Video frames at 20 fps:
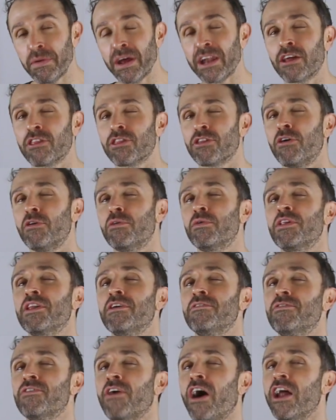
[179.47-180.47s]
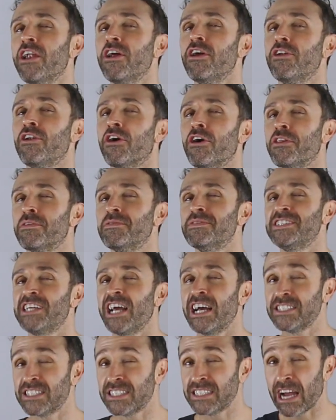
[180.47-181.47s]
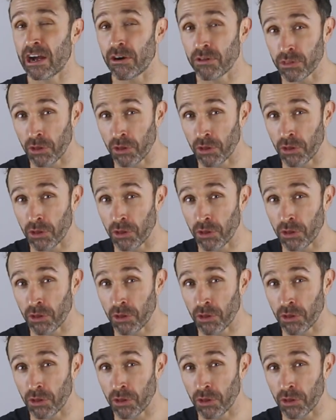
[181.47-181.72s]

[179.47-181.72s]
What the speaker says: And I thought, well, if I don't know them, chances are a